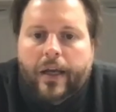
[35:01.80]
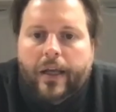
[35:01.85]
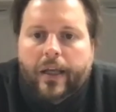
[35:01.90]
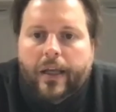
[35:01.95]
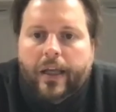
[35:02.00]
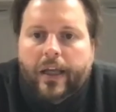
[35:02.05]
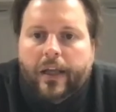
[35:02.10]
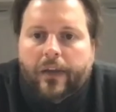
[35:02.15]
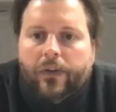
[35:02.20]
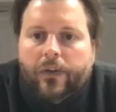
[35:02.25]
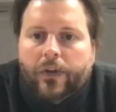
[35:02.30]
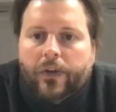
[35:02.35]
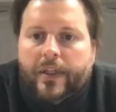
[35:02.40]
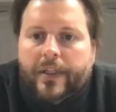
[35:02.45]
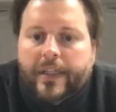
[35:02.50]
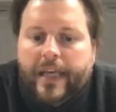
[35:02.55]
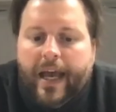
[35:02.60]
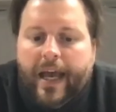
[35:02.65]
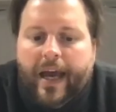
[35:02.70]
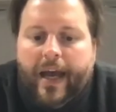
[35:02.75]
it
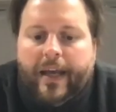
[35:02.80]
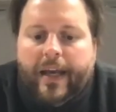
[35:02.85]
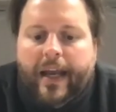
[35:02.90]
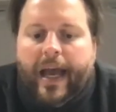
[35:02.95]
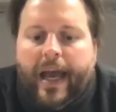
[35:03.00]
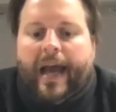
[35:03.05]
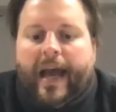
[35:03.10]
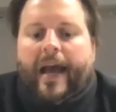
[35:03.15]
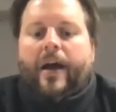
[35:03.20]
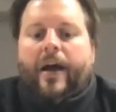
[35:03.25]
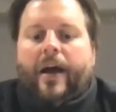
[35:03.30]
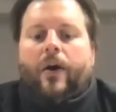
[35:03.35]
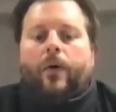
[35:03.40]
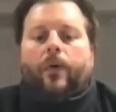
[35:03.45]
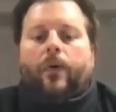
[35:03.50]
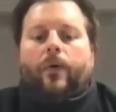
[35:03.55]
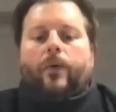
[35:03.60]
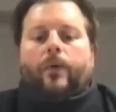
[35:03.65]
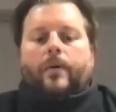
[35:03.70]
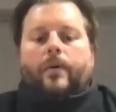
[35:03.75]
looked at
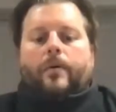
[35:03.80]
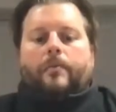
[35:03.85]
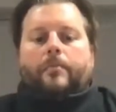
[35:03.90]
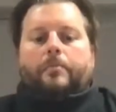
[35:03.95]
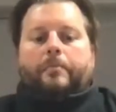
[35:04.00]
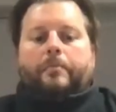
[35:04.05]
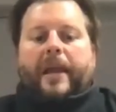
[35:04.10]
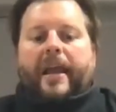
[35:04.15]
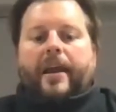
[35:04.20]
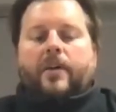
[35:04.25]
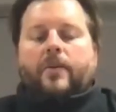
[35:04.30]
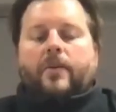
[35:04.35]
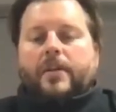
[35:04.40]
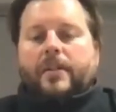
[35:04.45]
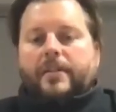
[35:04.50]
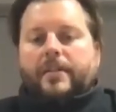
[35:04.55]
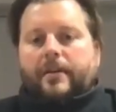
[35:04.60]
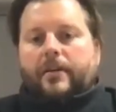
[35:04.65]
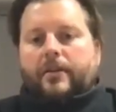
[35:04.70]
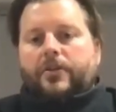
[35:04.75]
how
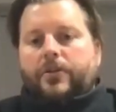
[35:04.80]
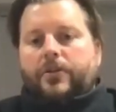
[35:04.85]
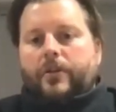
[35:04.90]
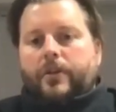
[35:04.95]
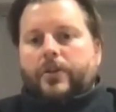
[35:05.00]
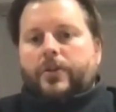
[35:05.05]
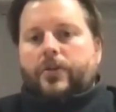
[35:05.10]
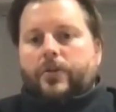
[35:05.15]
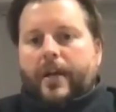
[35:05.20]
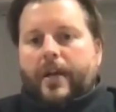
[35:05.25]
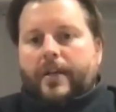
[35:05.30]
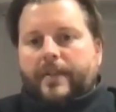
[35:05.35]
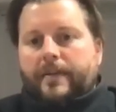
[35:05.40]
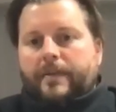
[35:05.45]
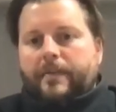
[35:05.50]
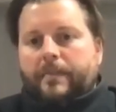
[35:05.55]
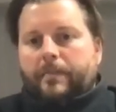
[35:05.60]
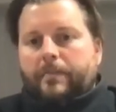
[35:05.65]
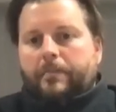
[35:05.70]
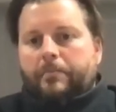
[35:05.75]
parents should
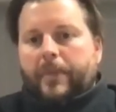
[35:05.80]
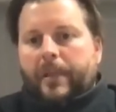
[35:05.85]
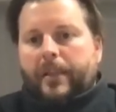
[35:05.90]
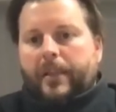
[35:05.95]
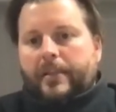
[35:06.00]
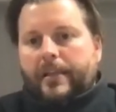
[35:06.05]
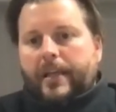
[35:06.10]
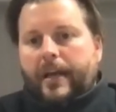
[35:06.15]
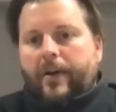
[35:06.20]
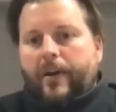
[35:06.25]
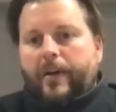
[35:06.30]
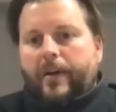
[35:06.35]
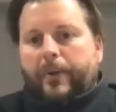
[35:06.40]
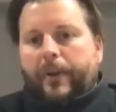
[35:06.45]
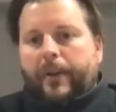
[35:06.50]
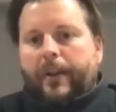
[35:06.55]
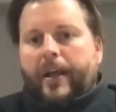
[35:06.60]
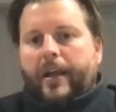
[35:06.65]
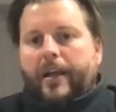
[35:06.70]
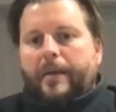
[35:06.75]
address military
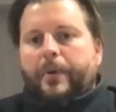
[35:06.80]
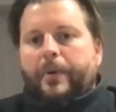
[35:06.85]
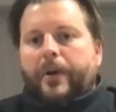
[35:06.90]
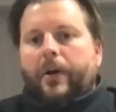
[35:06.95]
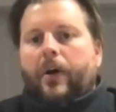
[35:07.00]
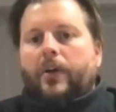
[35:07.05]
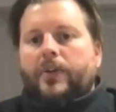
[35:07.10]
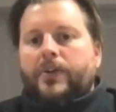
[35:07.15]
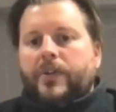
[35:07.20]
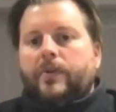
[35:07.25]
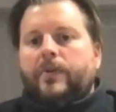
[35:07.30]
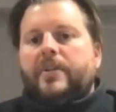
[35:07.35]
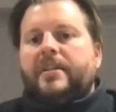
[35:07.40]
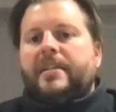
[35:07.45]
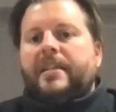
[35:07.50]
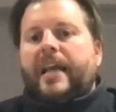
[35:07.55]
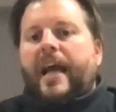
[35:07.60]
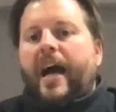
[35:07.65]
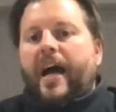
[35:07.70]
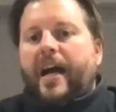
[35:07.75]
play, but also the
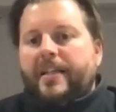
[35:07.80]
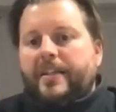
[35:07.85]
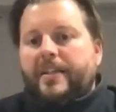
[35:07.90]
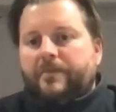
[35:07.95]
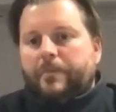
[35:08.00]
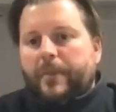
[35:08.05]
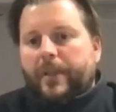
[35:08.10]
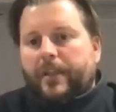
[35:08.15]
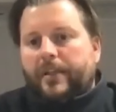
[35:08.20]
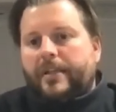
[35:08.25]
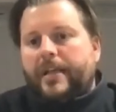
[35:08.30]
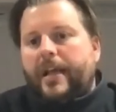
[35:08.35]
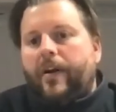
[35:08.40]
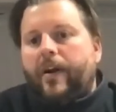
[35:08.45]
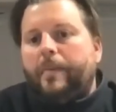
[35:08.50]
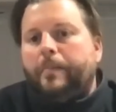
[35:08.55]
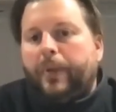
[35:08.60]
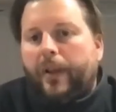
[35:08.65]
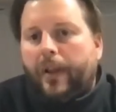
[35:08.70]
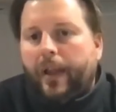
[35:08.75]
kinds of
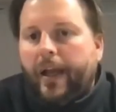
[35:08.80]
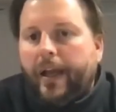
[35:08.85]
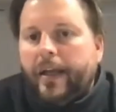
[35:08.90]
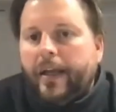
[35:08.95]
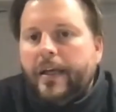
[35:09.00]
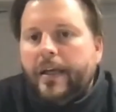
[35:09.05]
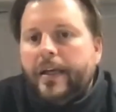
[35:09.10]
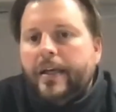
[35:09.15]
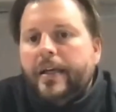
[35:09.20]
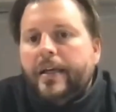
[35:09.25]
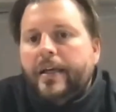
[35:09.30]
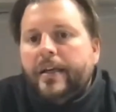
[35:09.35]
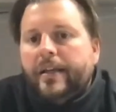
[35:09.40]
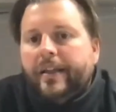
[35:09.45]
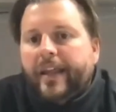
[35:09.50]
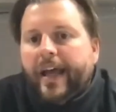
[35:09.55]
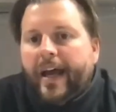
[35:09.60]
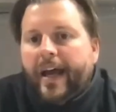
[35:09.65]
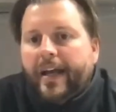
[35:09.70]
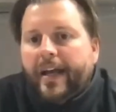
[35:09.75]
military play
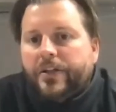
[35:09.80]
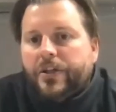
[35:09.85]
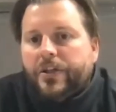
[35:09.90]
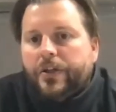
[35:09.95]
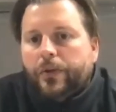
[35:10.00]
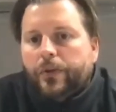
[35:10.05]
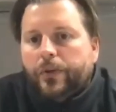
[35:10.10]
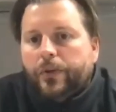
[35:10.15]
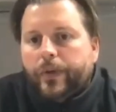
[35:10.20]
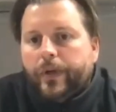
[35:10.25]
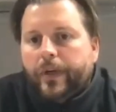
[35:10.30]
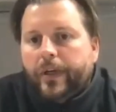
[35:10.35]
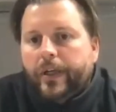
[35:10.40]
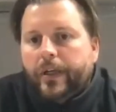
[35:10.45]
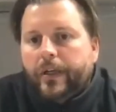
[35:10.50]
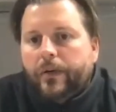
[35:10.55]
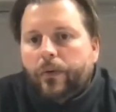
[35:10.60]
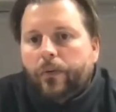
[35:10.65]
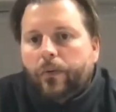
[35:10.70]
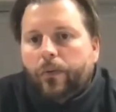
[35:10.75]
that
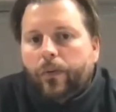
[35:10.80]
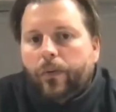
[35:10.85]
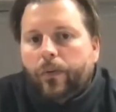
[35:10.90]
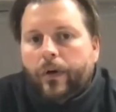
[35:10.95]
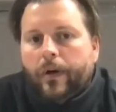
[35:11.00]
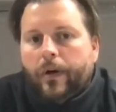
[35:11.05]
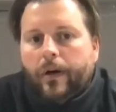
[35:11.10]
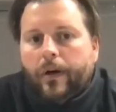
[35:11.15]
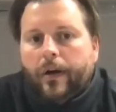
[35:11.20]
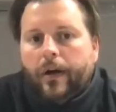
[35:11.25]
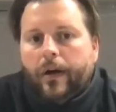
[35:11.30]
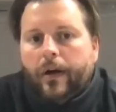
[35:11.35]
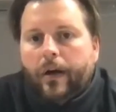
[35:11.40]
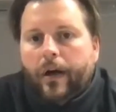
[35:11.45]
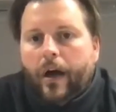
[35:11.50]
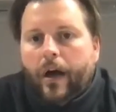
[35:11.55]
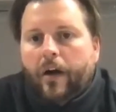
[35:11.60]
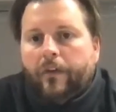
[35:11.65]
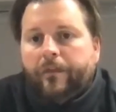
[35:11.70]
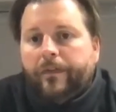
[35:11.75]
children were
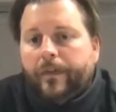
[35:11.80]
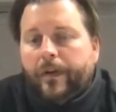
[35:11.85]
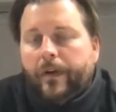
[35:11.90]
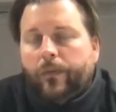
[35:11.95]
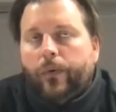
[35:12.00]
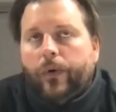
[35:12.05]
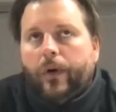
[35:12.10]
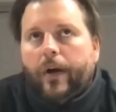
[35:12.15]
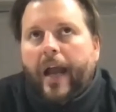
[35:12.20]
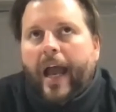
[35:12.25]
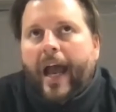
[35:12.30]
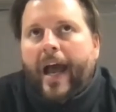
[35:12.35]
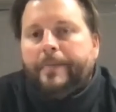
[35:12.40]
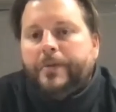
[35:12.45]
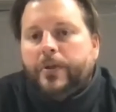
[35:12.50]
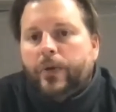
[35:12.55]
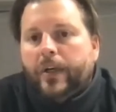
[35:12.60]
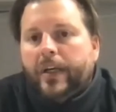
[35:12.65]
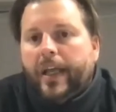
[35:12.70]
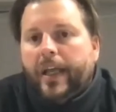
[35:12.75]
off, were
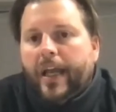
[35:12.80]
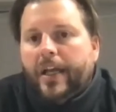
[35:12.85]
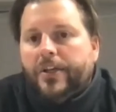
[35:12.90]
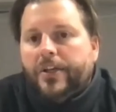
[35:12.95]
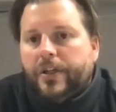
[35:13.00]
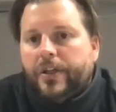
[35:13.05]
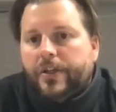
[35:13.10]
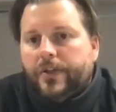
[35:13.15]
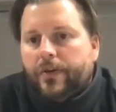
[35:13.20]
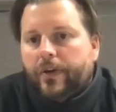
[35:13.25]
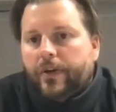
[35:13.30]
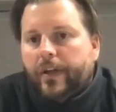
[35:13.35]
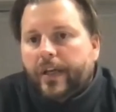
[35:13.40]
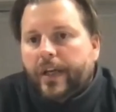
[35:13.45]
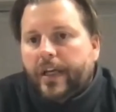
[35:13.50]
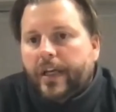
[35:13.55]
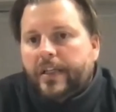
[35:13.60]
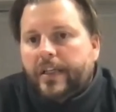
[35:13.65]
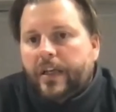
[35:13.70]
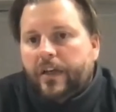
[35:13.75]
apt to engage in during the
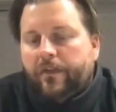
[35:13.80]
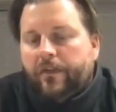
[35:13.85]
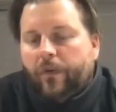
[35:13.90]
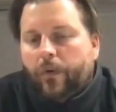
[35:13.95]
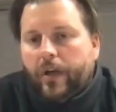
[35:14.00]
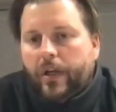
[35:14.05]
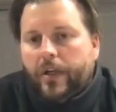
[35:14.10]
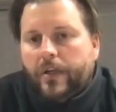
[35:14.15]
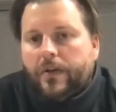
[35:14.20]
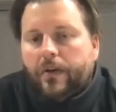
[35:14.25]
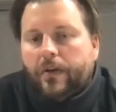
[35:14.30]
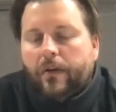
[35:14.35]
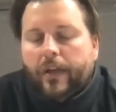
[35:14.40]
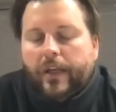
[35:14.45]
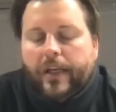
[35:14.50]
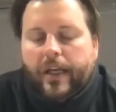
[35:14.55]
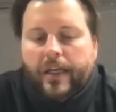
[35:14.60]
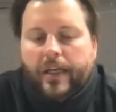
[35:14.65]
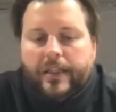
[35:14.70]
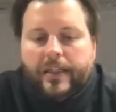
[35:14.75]
1940s,
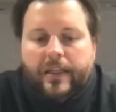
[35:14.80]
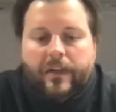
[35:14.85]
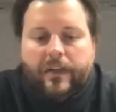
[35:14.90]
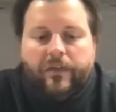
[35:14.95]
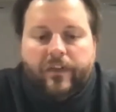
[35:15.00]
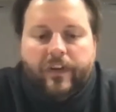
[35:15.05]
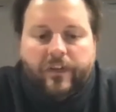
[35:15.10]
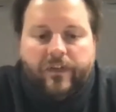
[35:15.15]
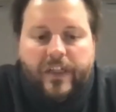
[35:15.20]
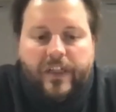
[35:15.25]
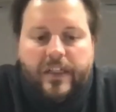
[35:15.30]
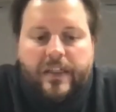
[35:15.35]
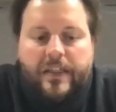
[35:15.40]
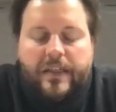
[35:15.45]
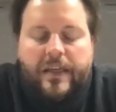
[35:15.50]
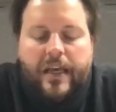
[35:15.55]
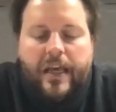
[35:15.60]
early 1950s.